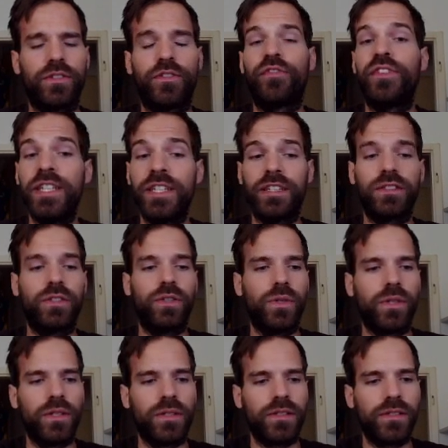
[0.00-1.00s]
FIDA
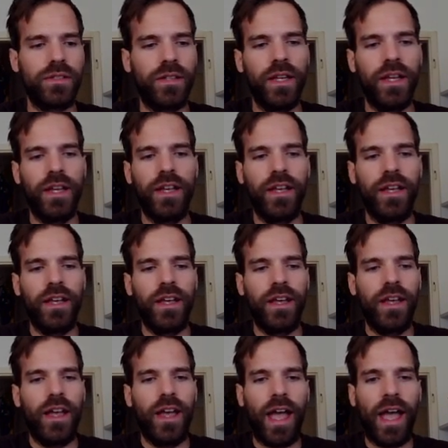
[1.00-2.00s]
tokens.
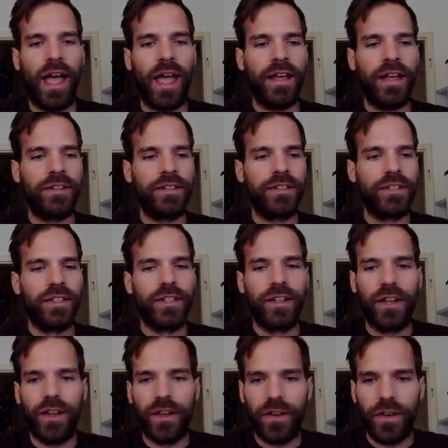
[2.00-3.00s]
And
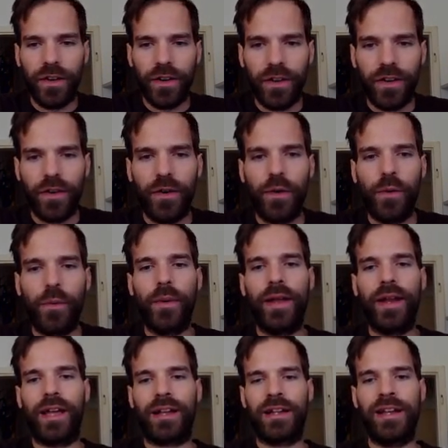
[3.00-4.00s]
when
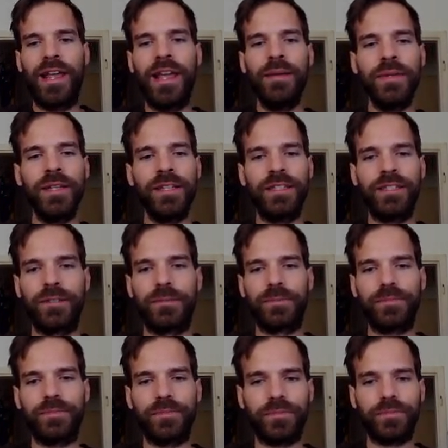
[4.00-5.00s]
I claimed it,
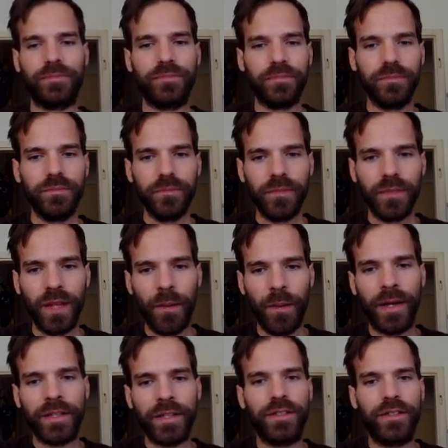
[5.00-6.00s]

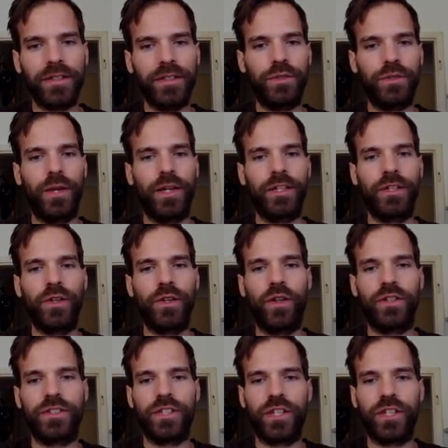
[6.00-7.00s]
my
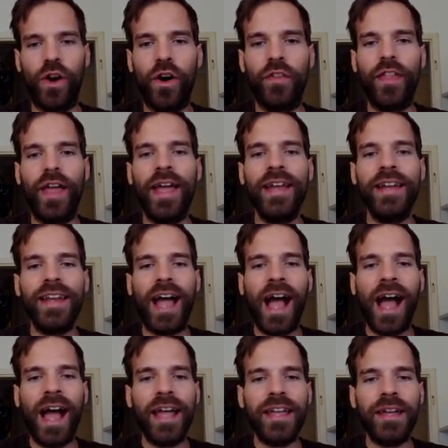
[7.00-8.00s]
$20 are gone and
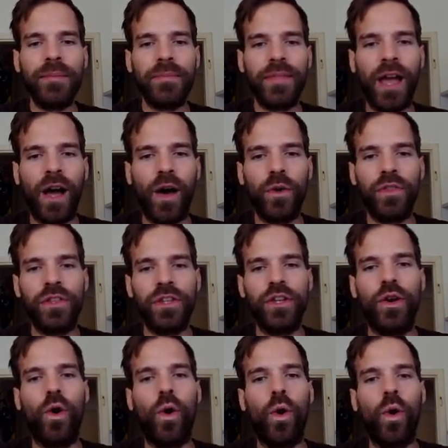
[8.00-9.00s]
I am now
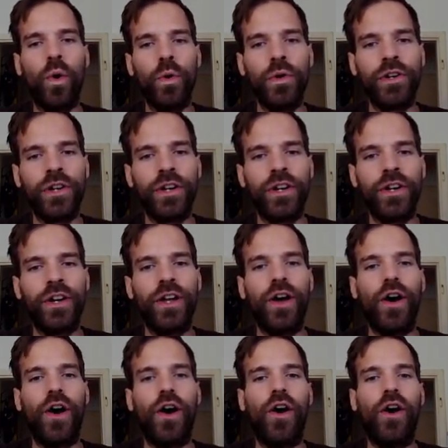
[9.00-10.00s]
the owner
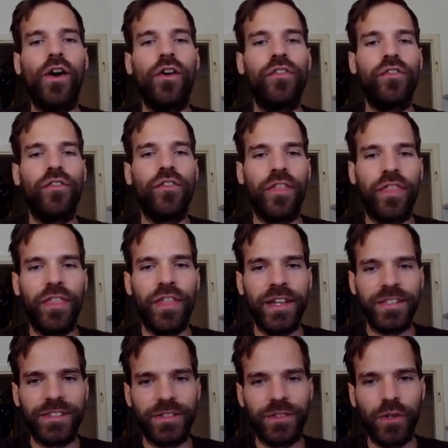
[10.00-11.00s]
of
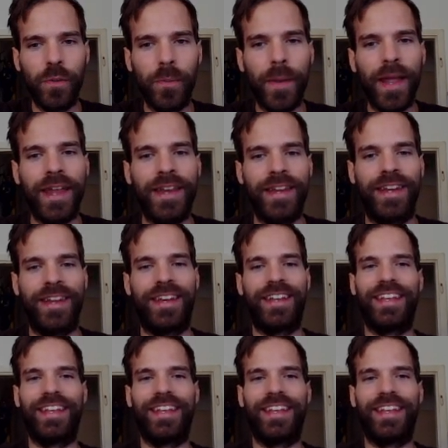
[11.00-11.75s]
this domain.